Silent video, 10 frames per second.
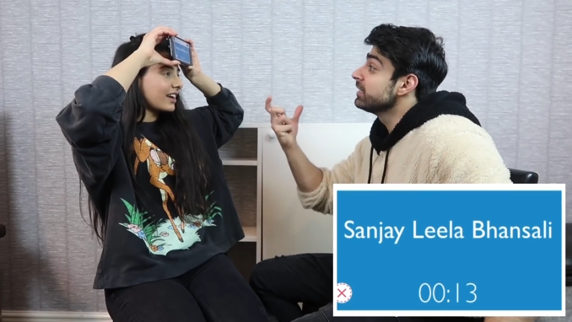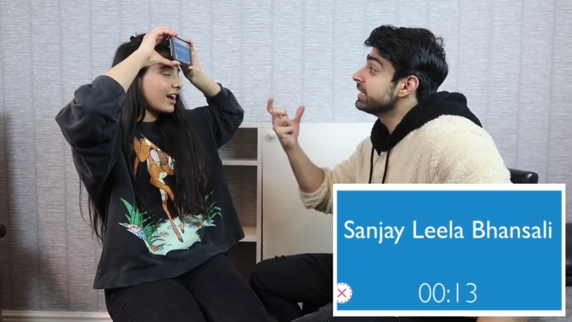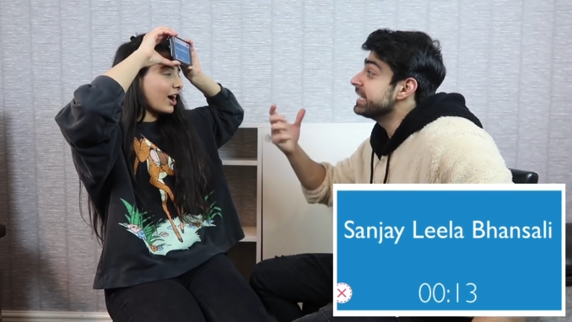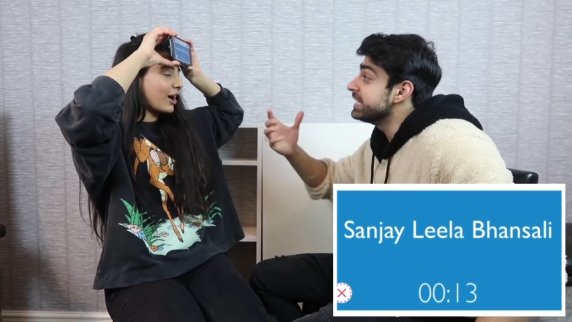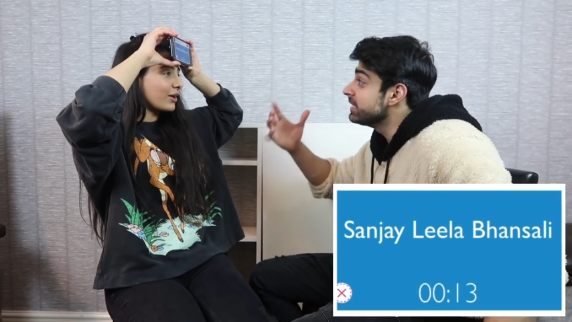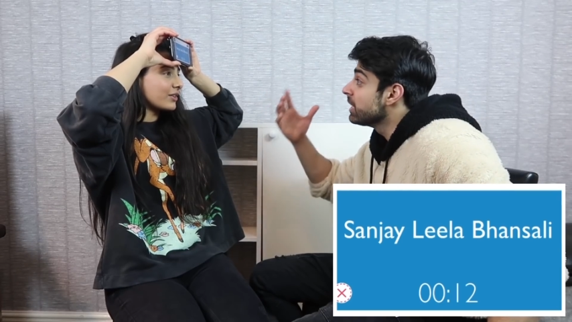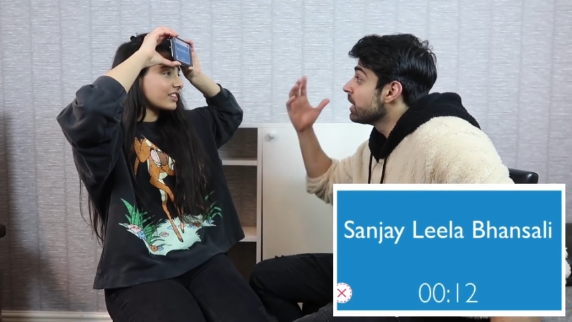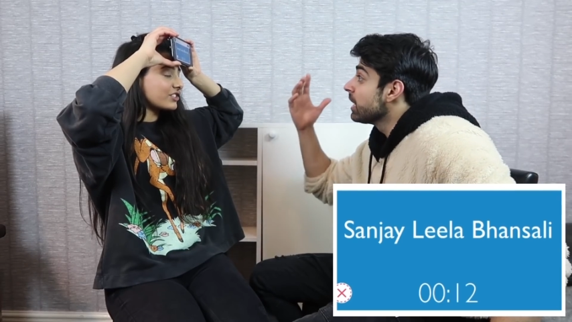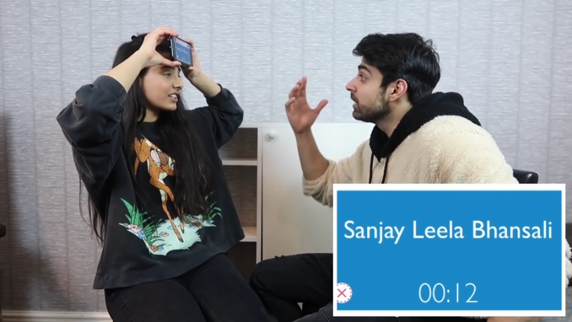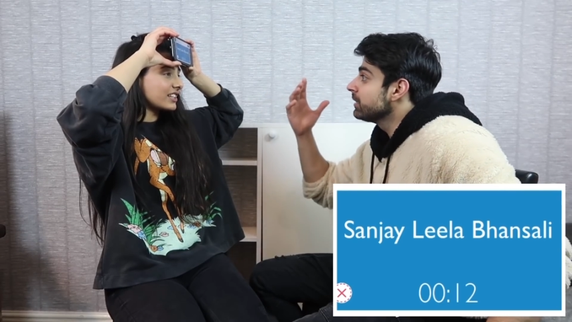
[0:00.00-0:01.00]
Speaker 1: He. Oh,
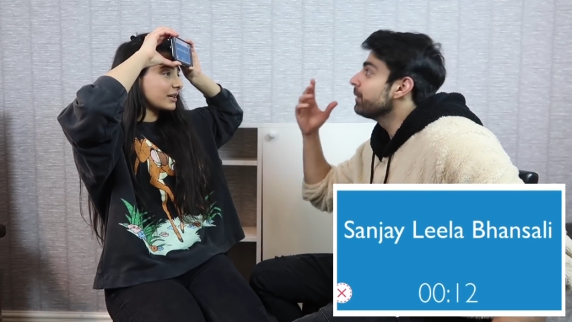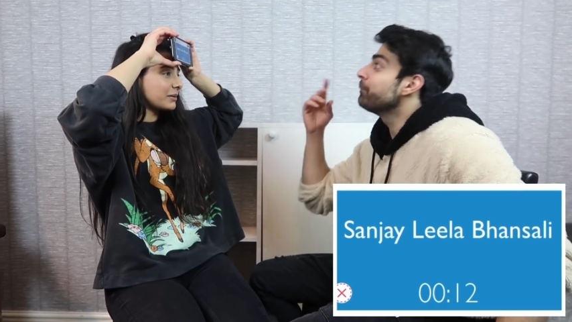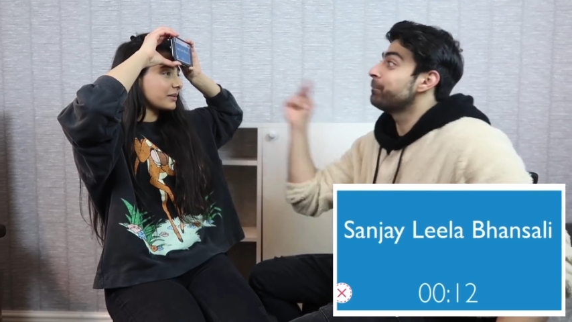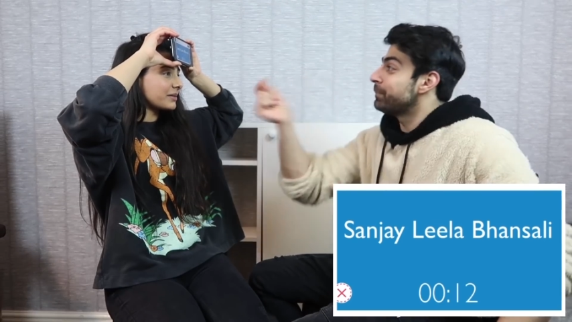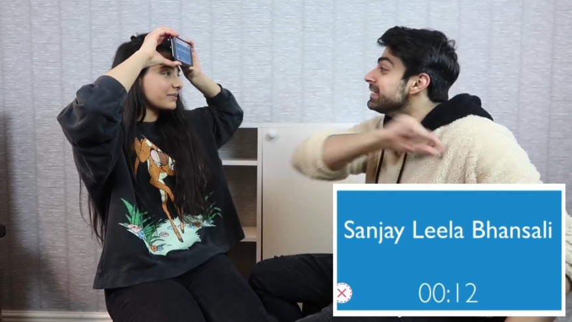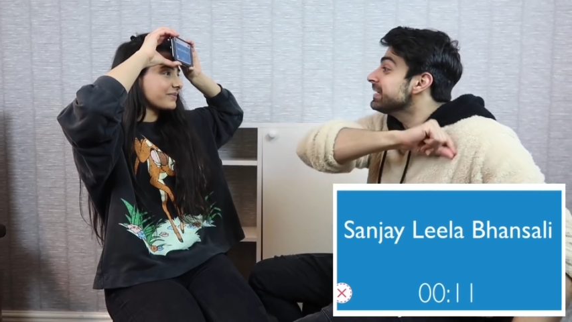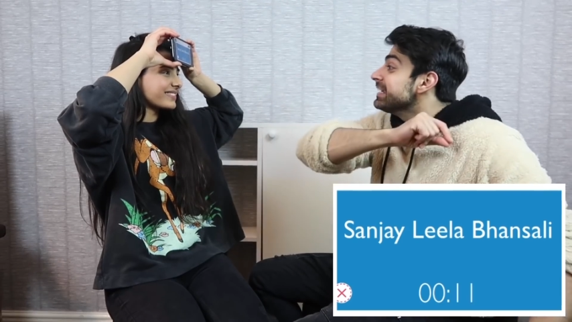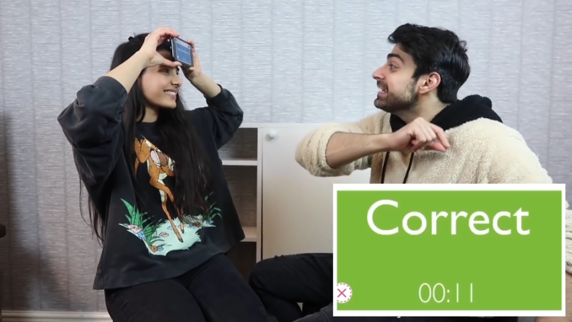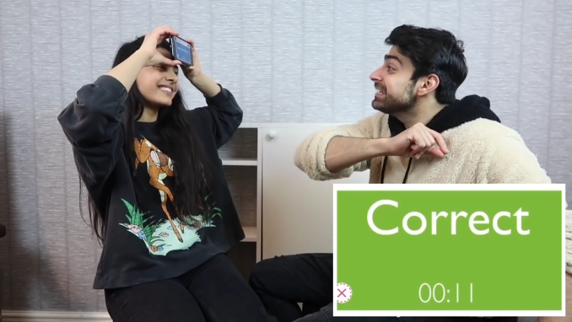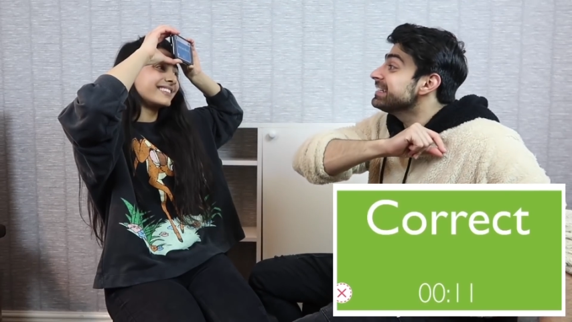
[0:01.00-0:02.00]
Sanjay Leela. But
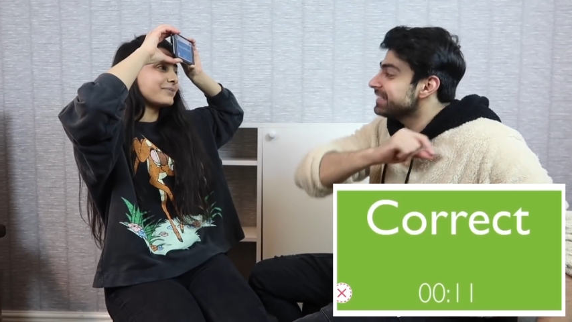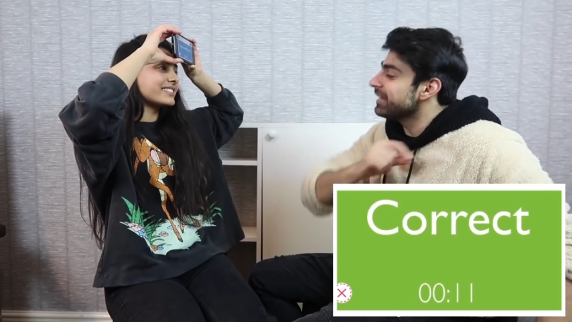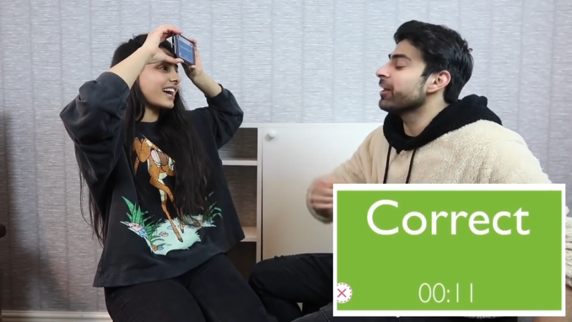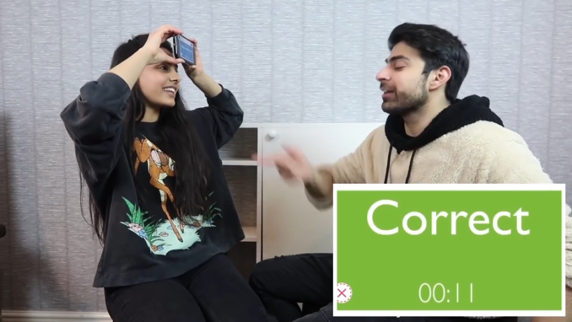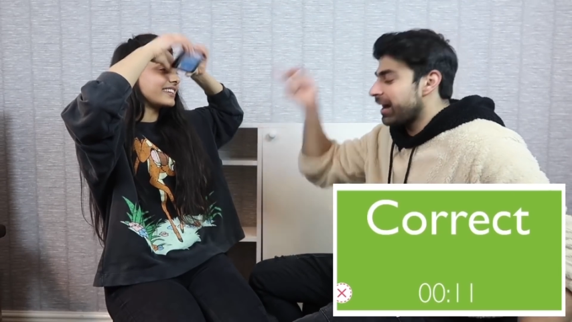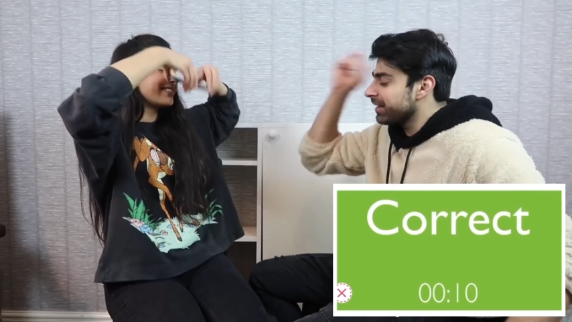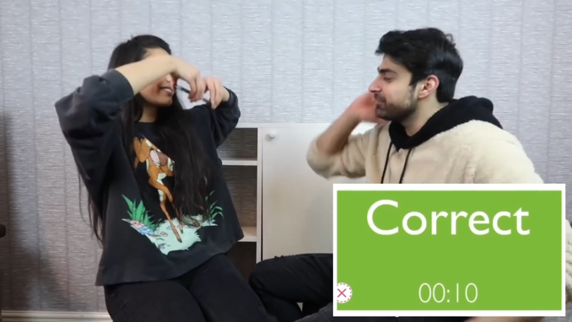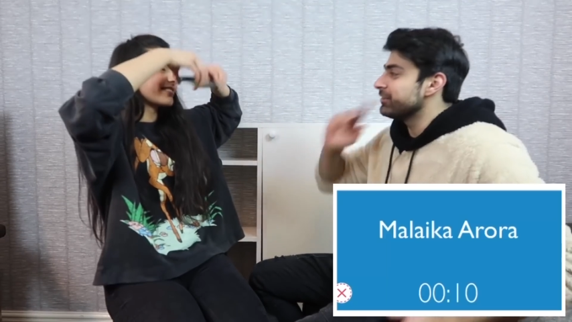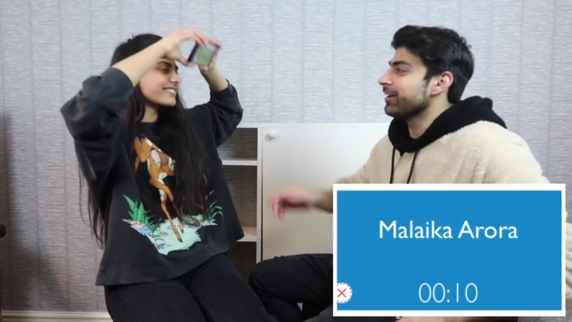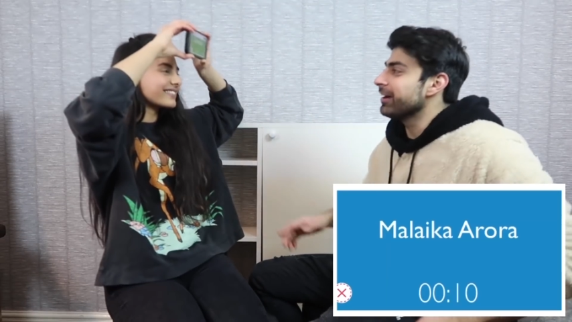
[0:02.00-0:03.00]
yeah, yeah, okay, I'll
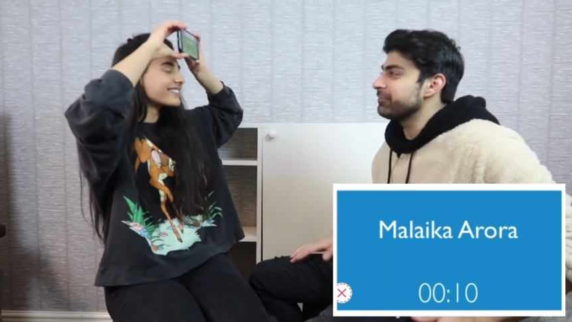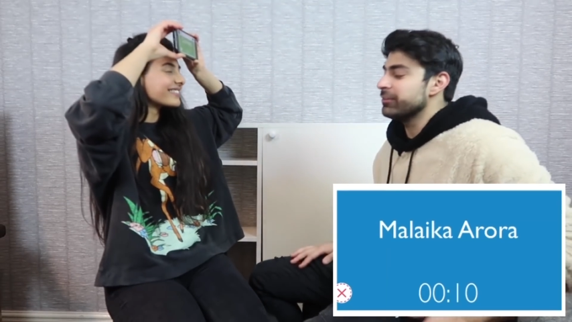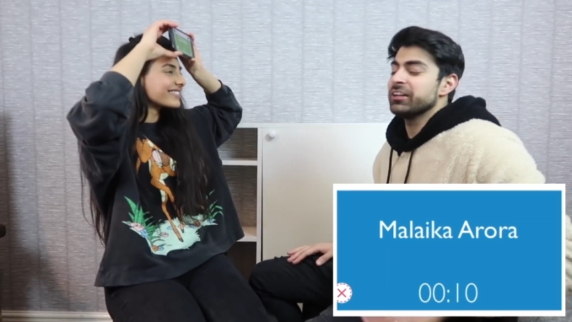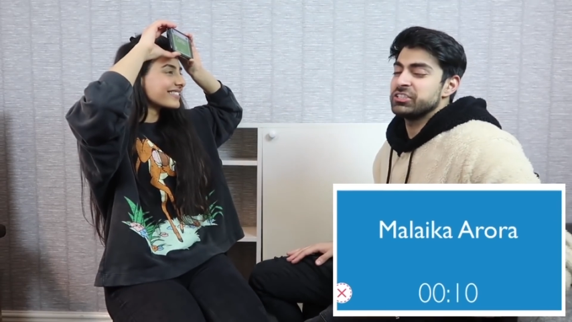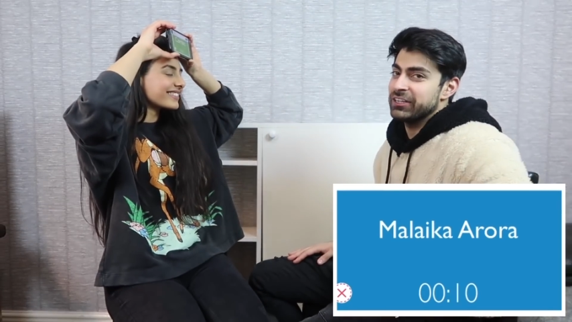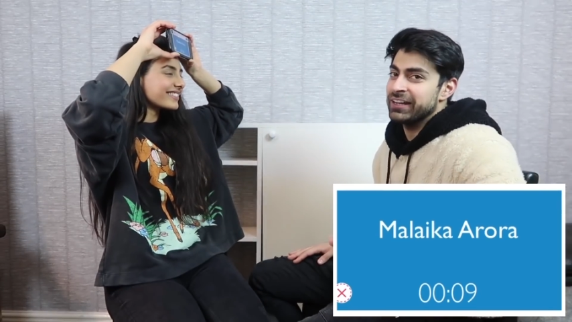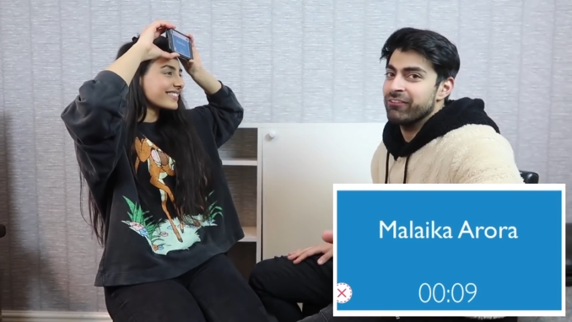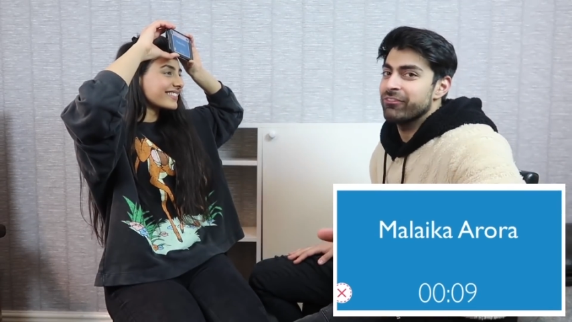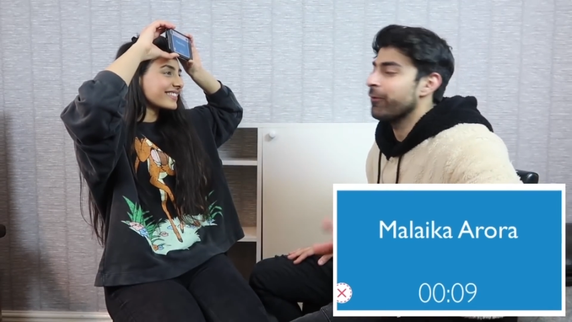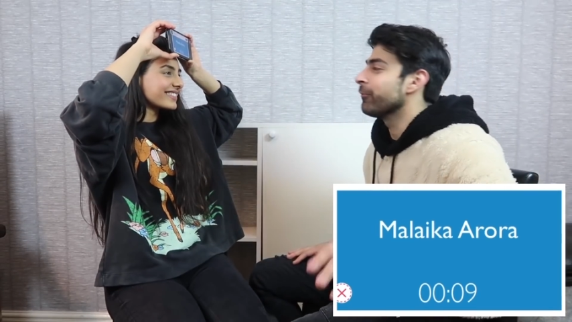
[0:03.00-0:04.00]
give you that. I'll give you that. She can
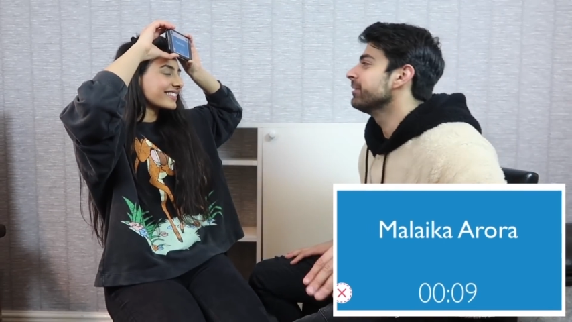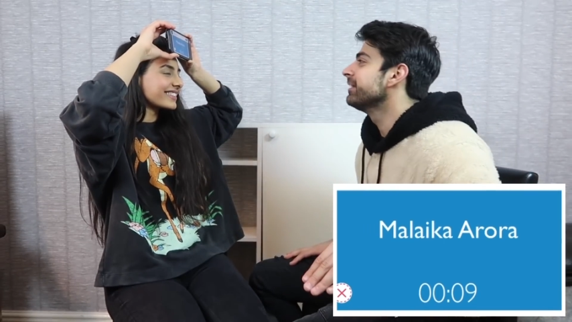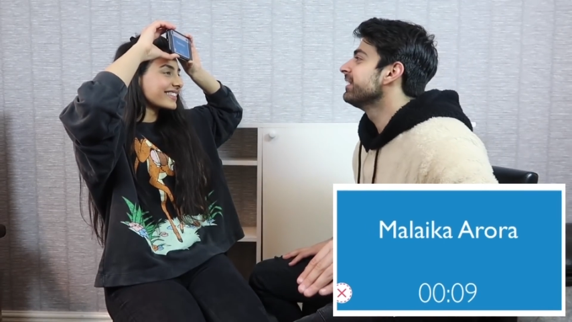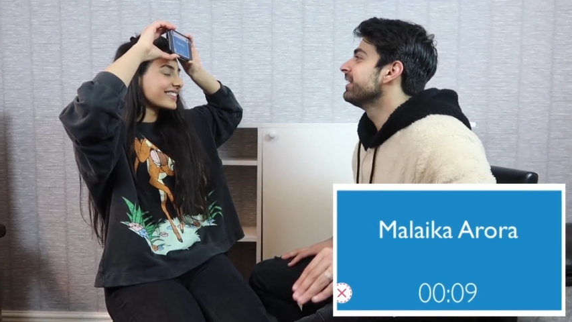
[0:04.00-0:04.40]
have that one.